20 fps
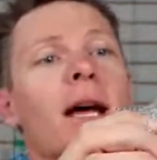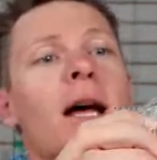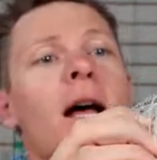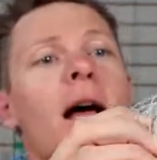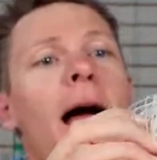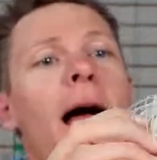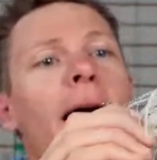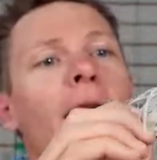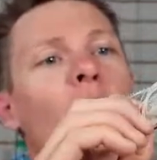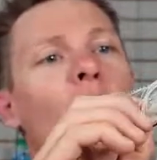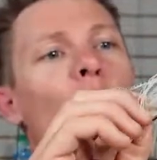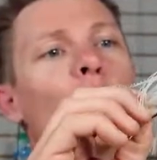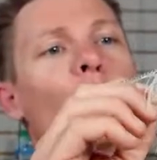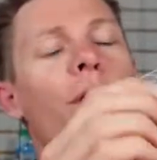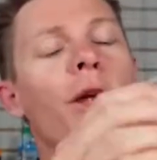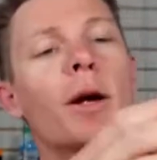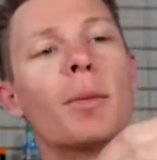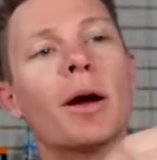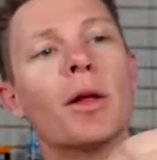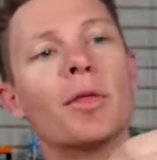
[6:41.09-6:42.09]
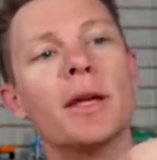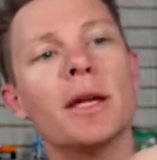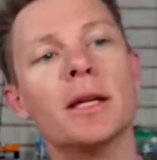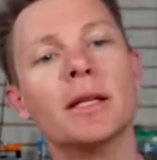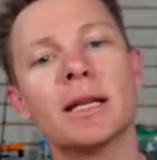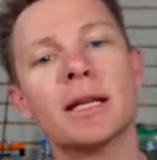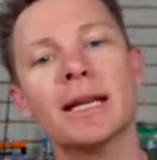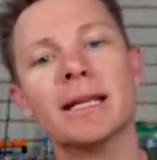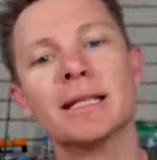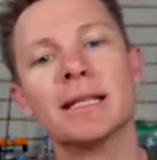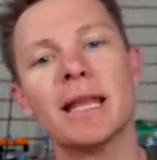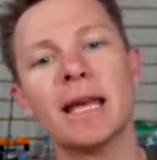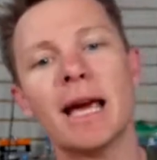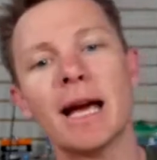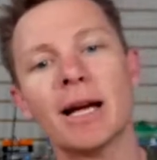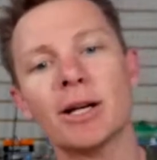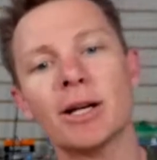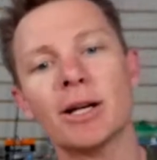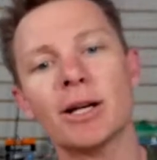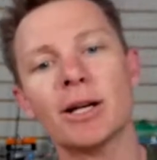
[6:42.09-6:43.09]
And the cool thing about these
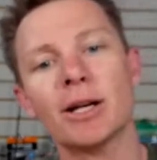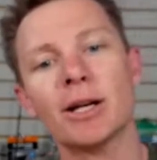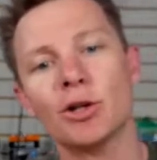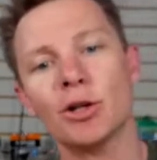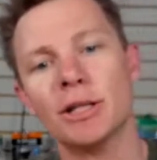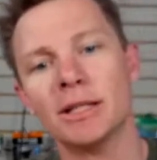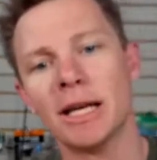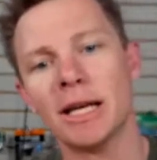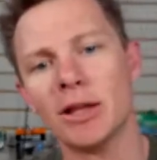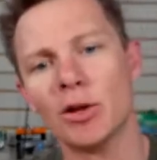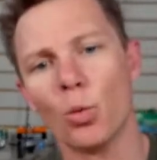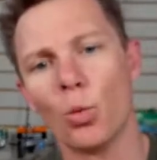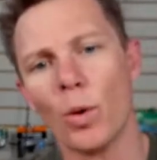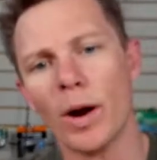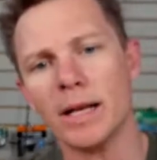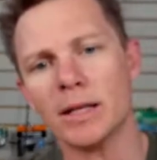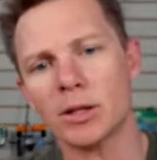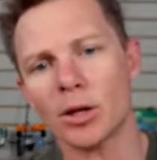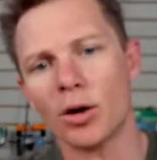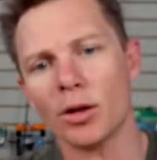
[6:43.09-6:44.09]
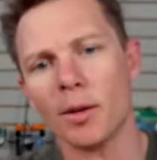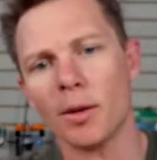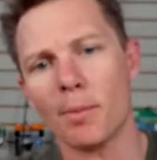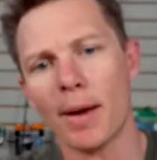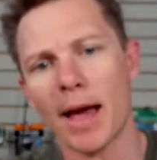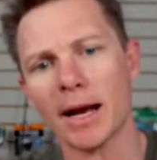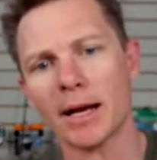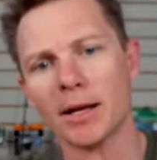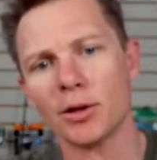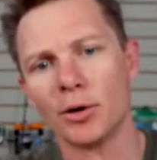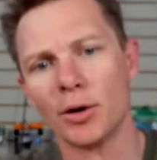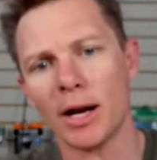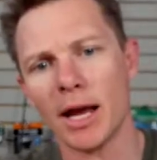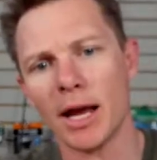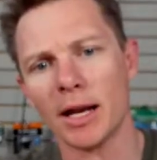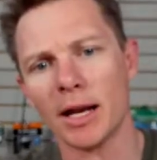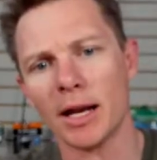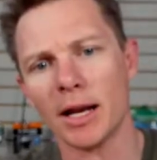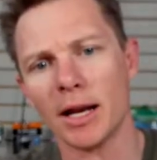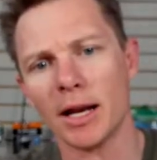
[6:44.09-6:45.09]
is actually say the weights on the back of their
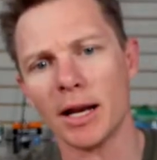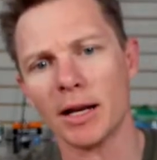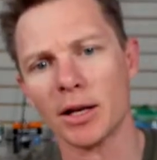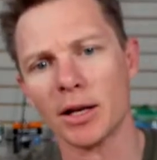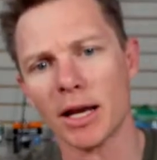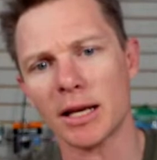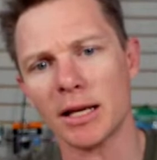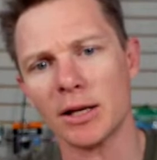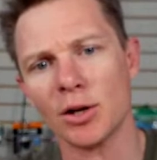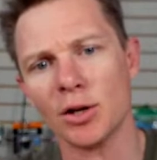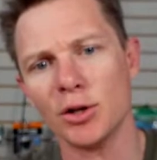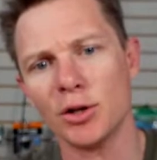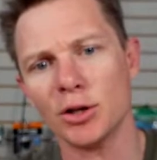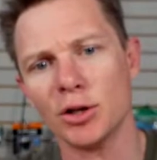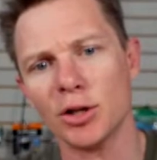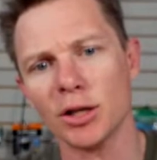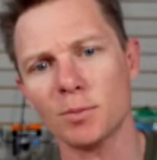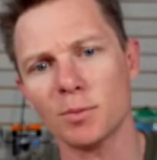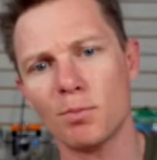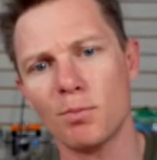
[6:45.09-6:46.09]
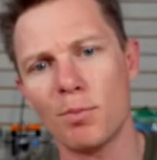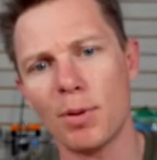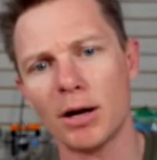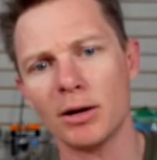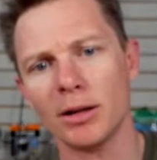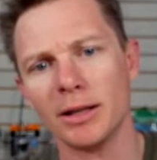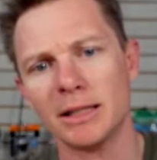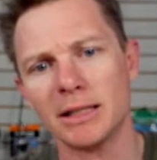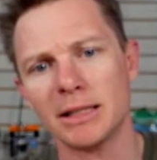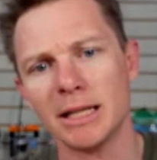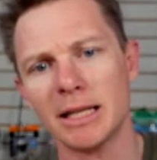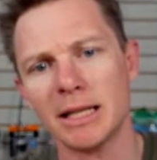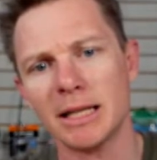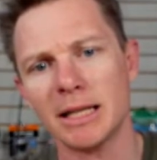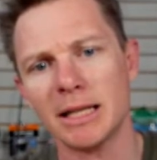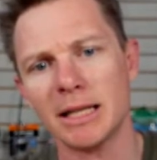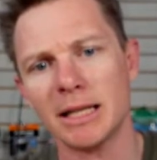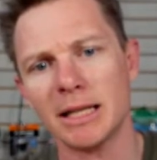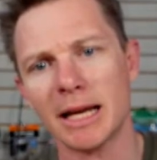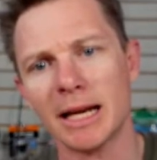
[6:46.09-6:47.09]
head, and I could just barely
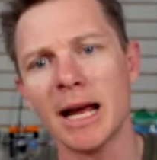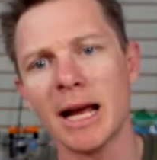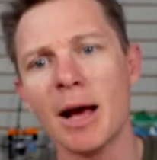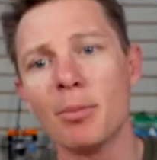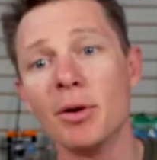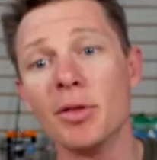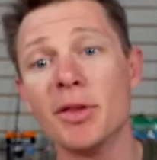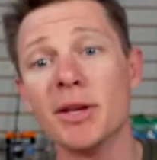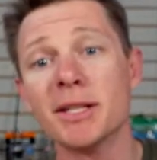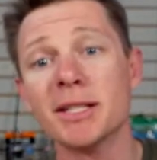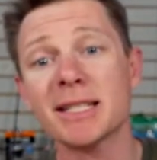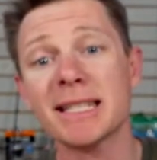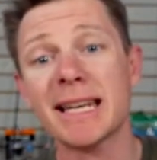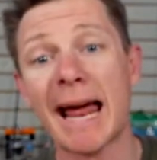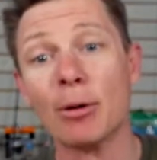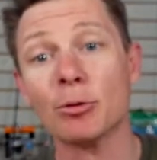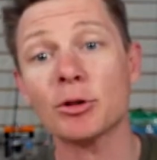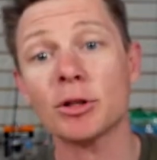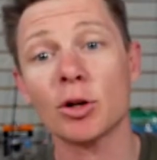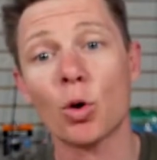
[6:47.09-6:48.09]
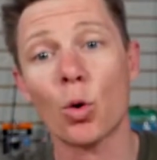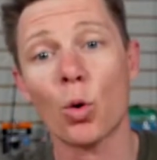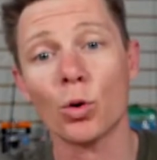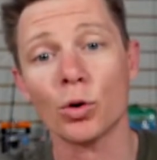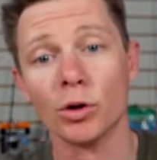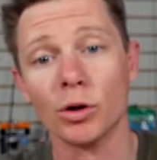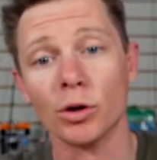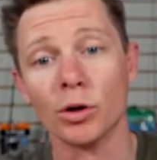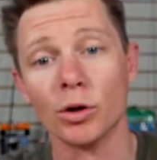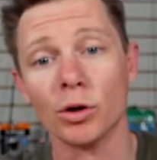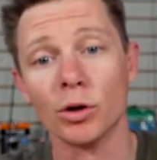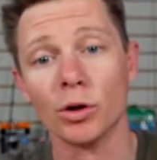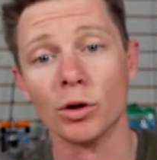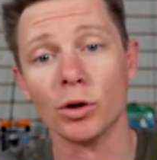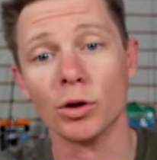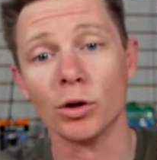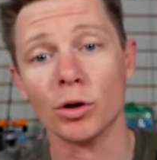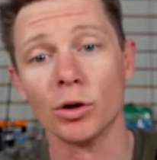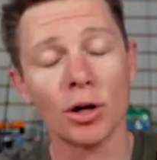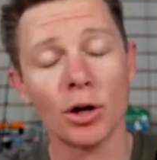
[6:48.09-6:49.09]
see that. But this isn't a quarter.
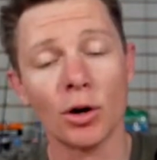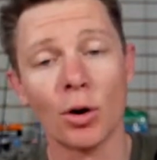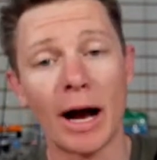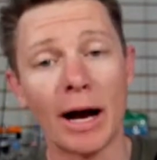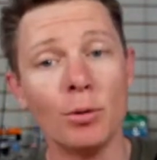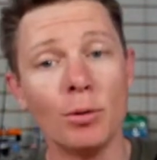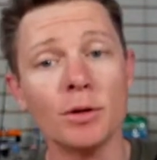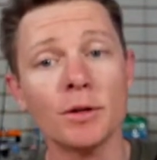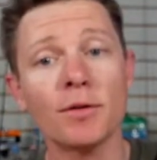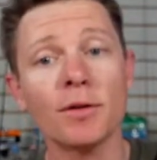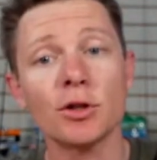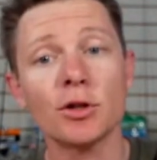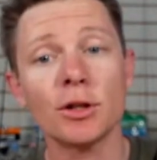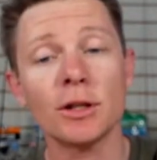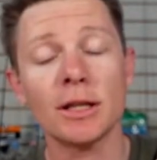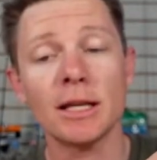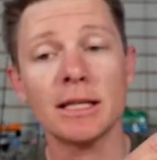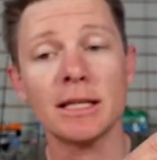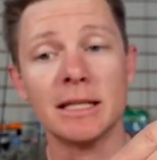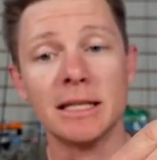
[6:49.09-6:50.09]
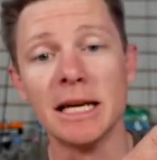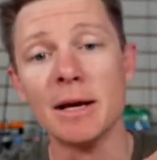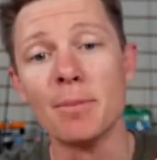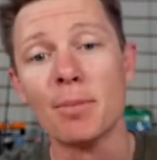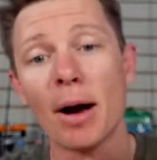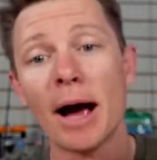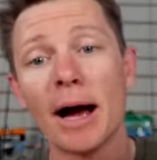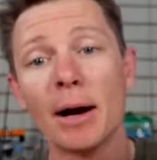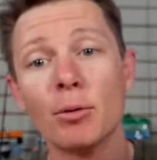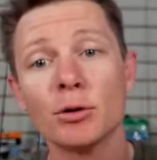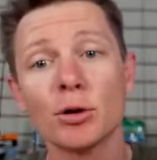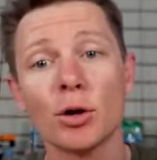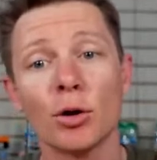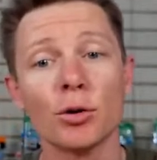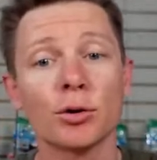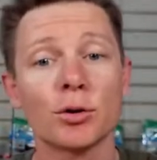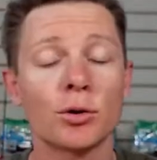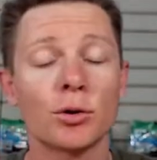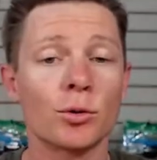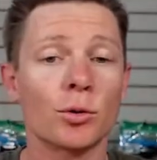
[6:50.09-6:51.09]
So I was fishing these deep.
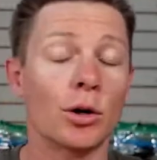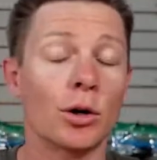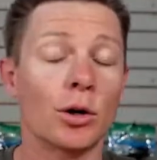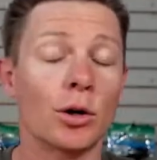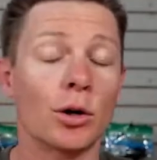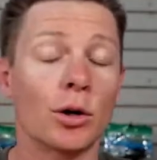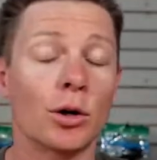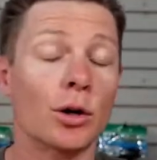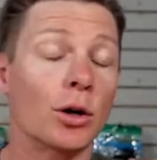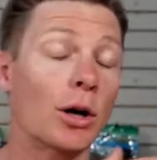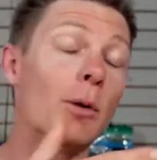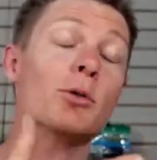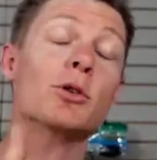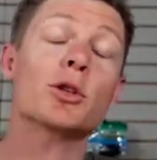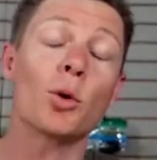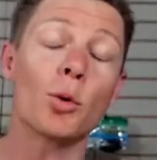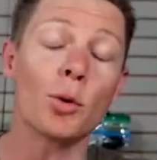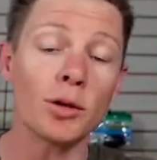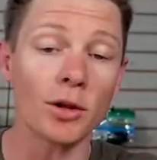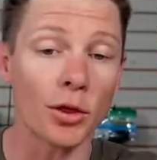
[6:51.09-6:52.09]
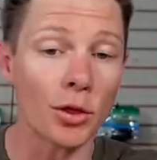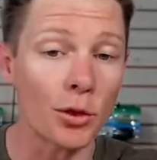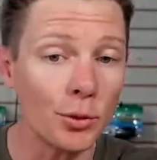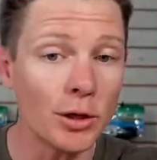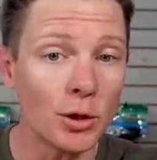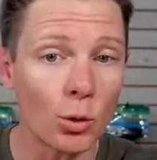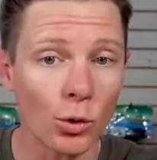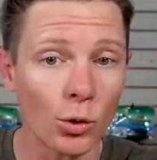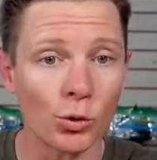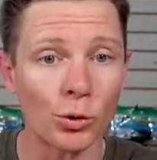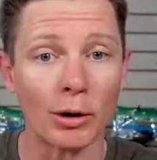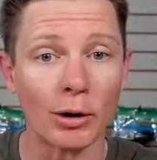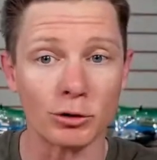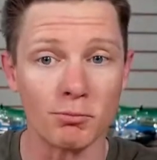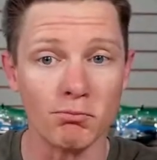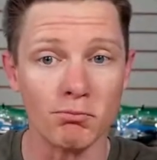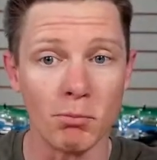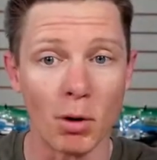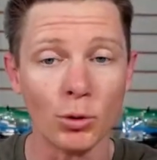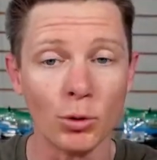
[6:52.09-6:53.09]
I was throwing the 3/4
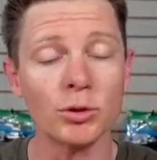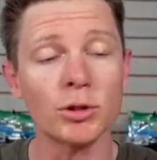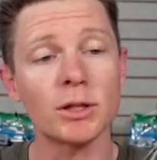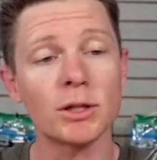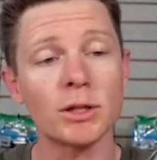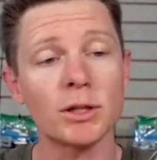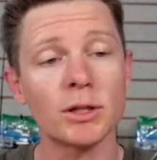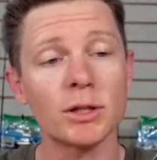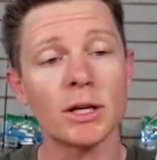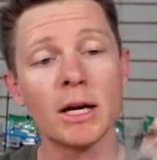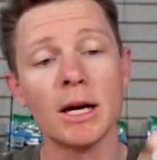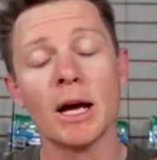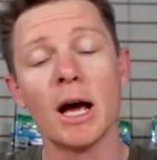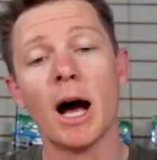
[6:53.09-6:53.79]
ounce most.